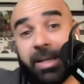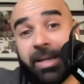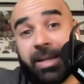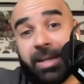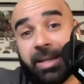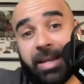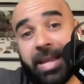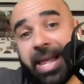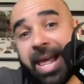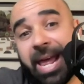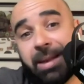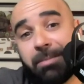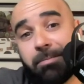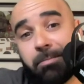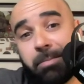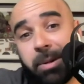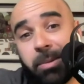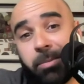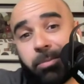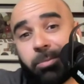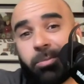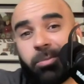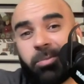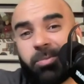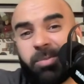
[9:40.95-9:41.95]
It hadn't
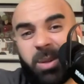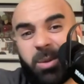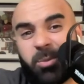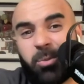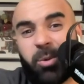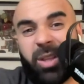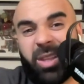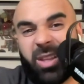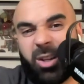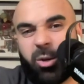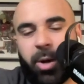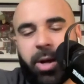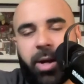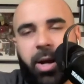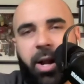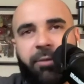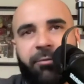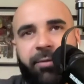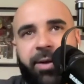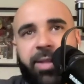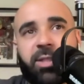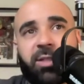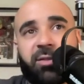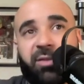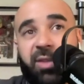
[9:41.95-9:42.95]
been really great
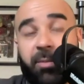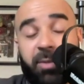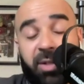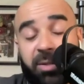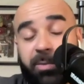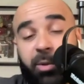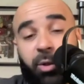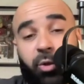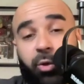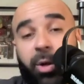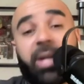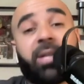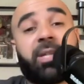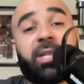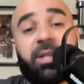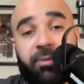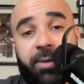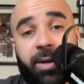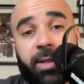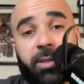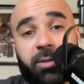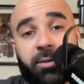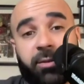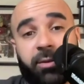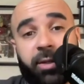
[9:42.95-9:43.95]
offensively, but he's been great
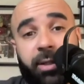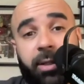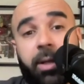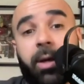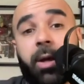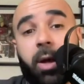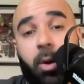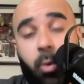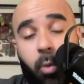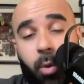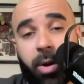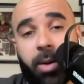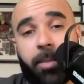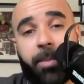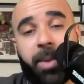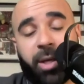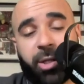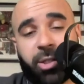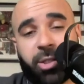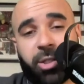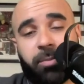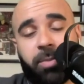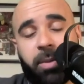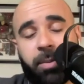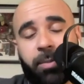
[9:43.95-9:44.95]
defensively. Want to
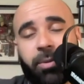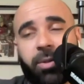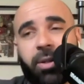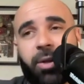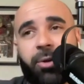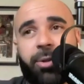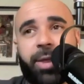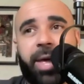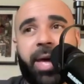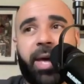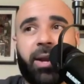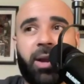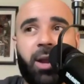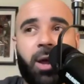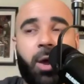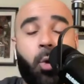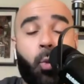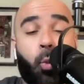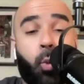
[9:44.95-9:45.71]
make sure people know that.